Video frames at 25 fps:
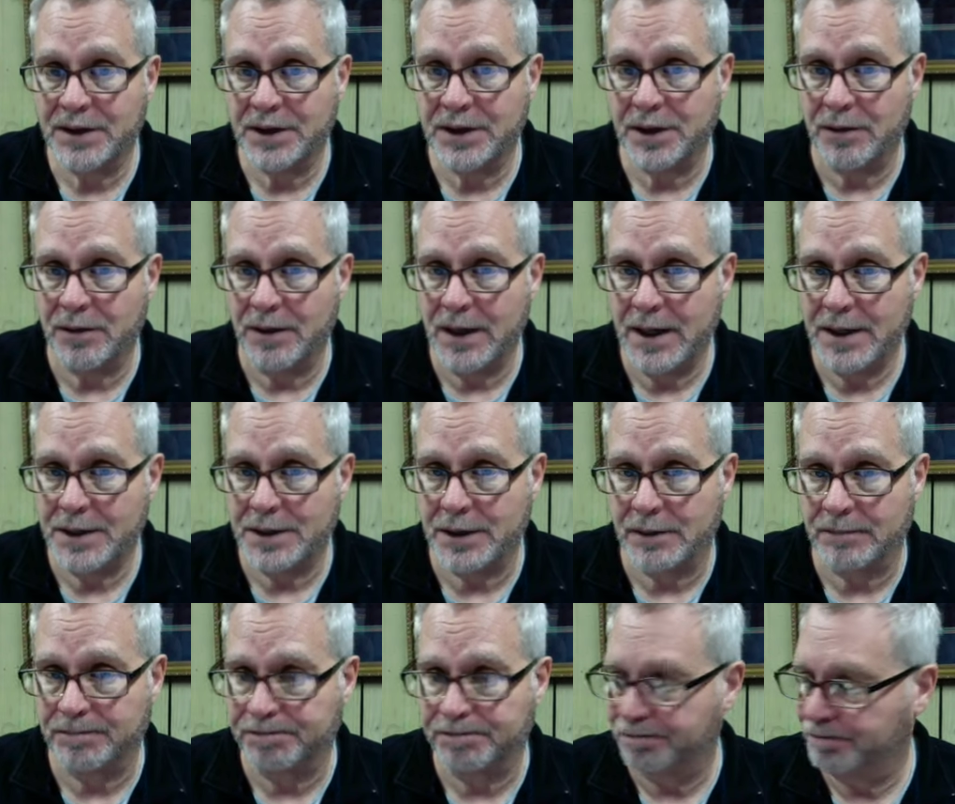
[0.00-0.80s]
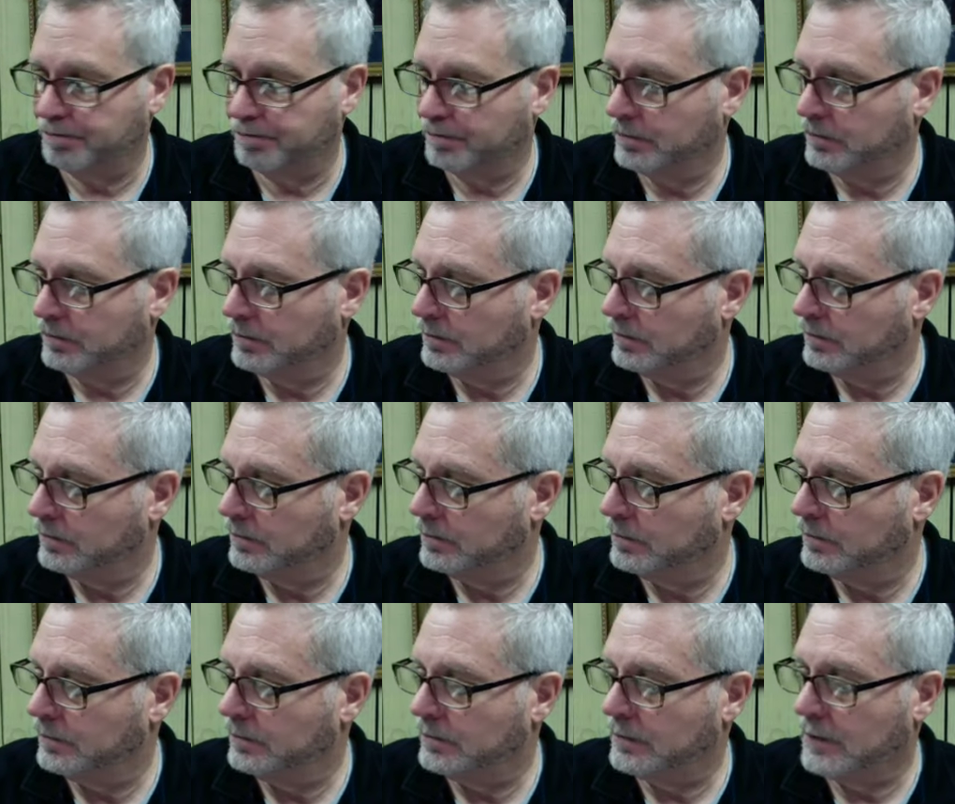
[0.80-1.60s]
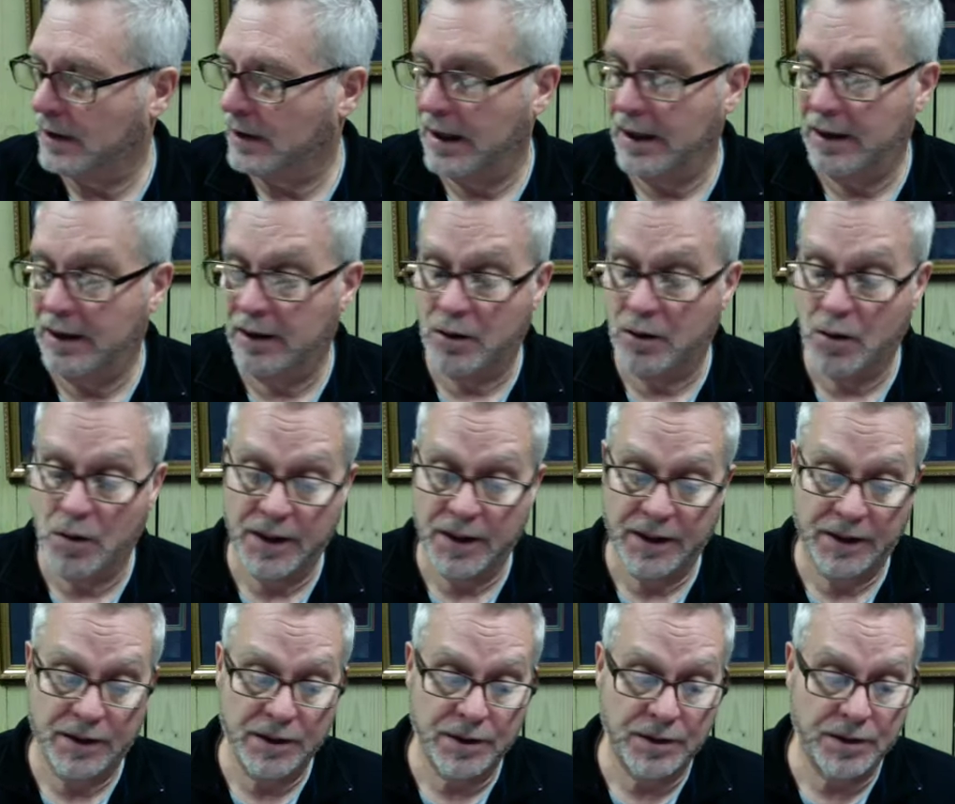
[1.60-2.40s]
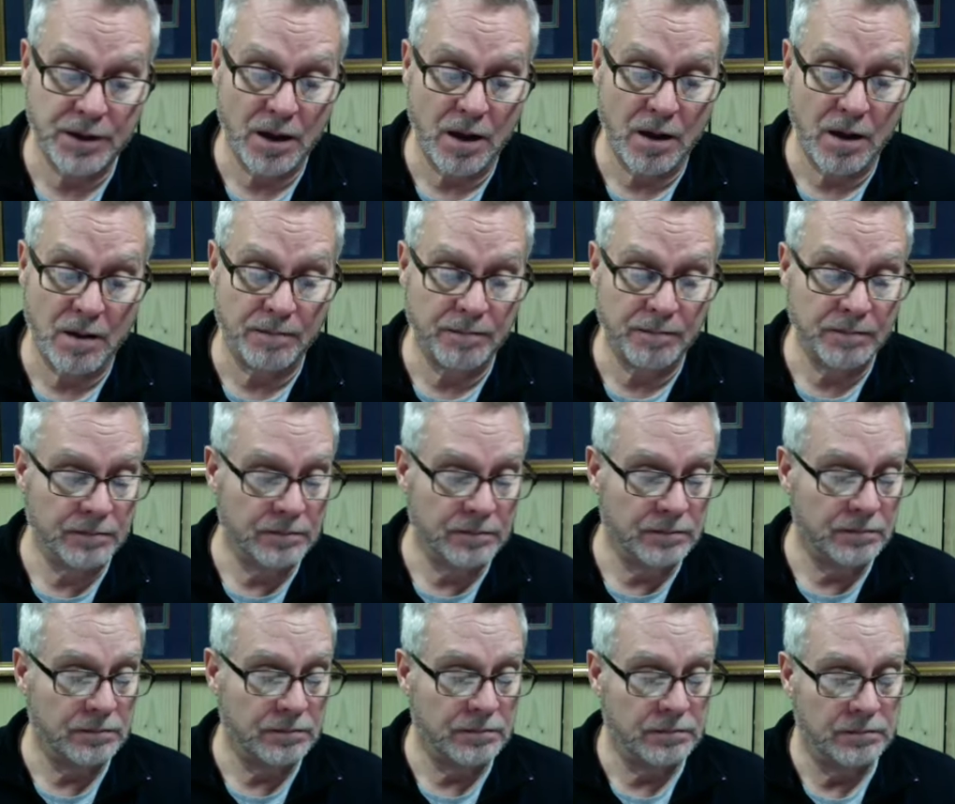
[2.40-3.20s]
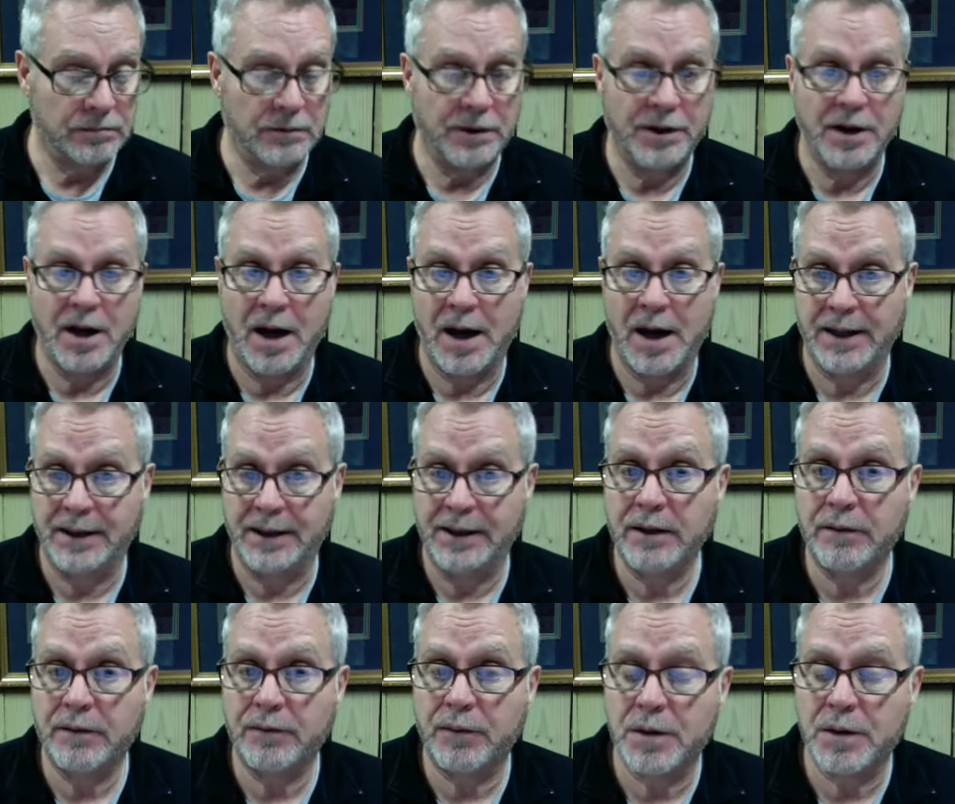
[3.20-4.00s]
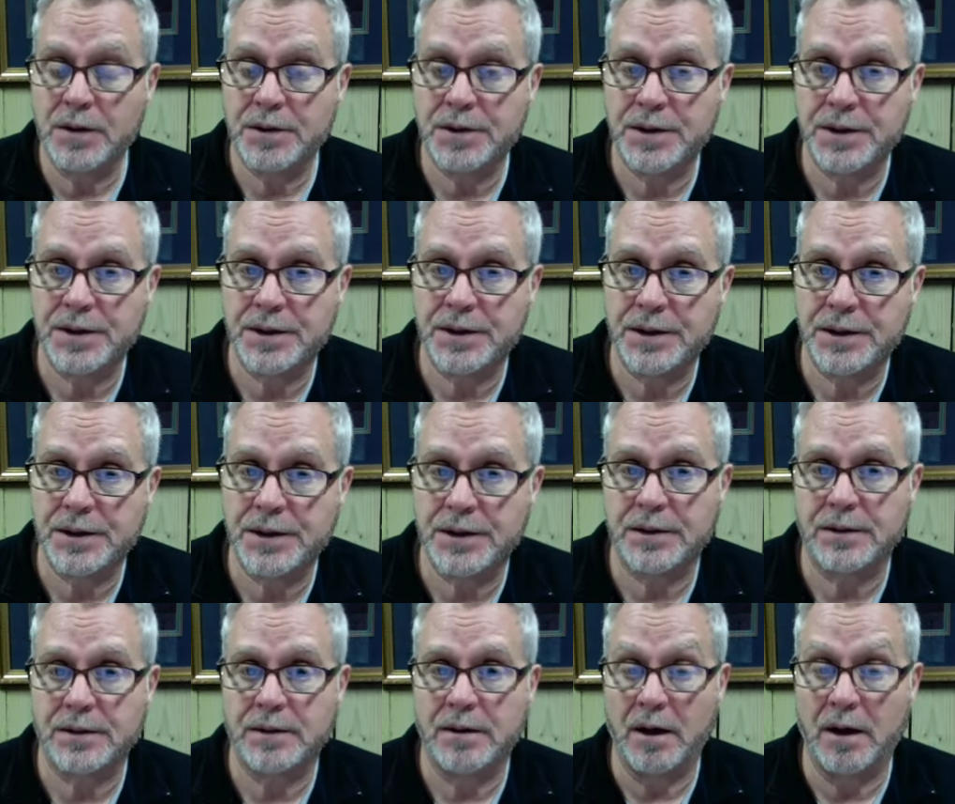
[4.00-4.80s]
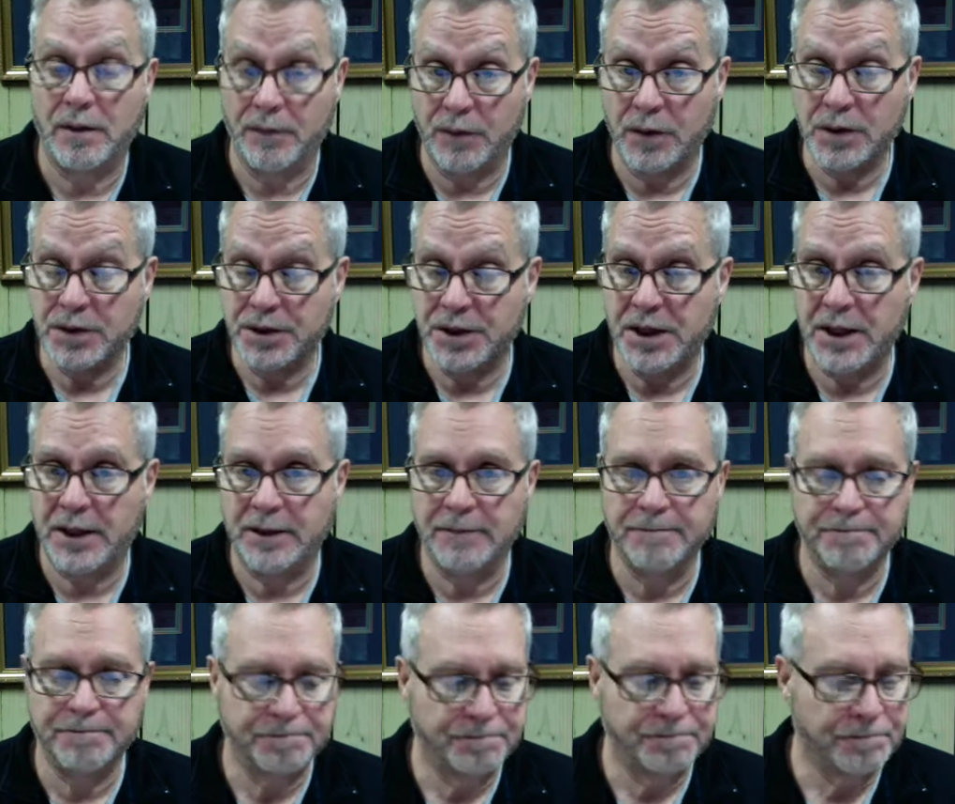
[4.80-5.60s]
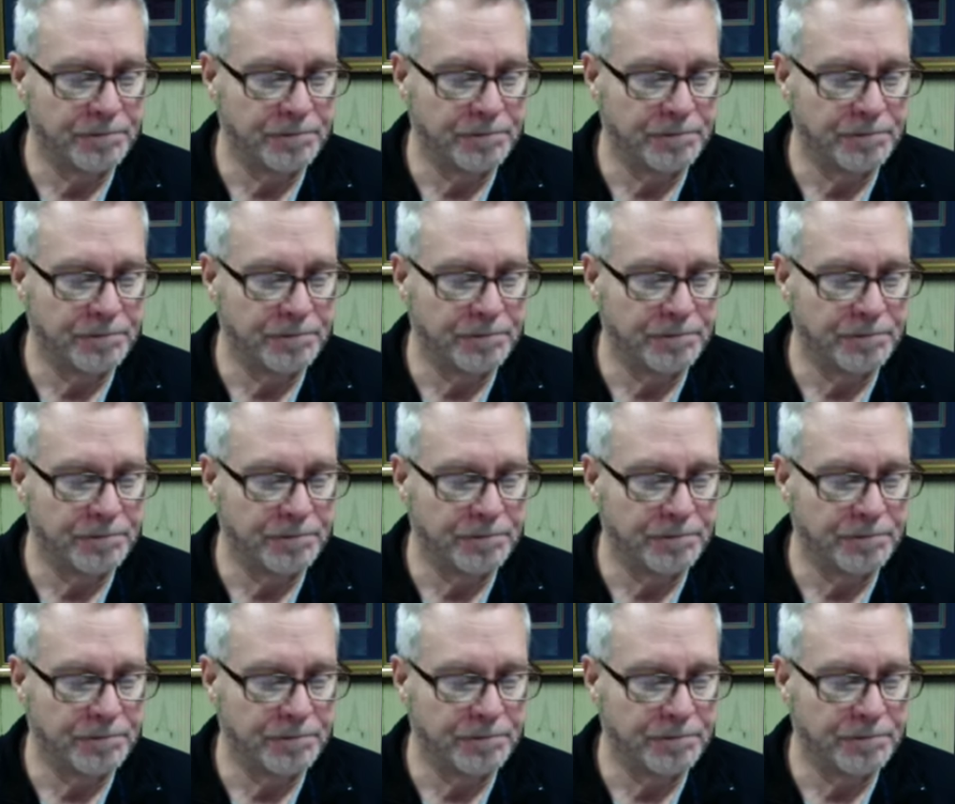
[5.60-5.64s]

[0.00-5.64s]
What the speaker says: generation? And according to Psalm 90, verse 10,